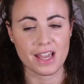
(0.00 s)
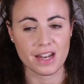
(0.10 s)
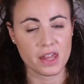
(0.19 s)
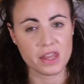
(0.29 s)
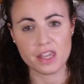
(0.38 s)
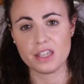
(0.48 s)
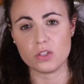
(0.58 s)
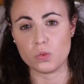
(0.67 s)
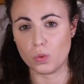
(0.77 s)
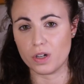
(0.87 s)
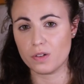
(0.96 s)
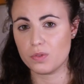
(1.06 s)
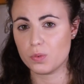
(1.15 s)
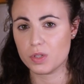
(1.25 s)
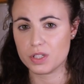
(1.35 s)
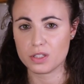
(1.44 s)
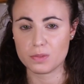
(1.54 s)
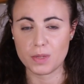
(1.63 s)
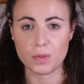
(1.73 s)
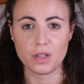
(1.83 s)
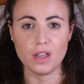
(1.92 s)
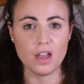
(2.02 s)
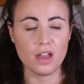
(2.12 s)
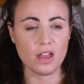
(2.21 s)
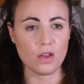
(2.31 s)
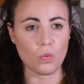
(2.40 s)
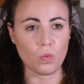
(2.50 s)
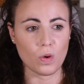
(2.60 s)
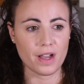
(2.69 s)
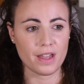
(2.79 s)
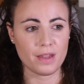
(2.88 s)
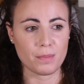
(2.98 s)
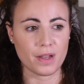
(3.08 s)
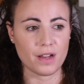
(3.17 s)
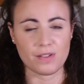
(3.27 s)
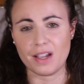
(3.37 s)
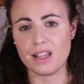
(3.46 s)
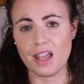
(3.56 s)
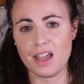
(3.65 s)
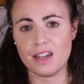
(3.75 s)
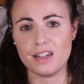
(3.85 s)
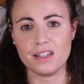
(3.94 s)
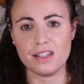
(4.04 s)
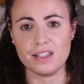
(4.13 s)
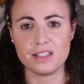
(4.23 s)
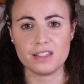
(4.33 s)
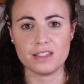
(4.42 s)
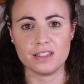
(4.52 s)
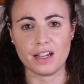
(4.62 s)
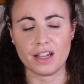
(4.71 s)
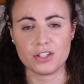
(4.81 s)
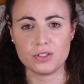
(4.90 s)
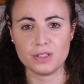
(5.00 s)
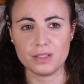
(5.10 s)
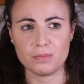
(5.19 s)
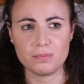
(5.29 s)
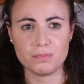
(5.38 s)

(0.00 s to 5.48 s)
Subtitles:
And I think it's one of the reasons maybe why my right hand is actually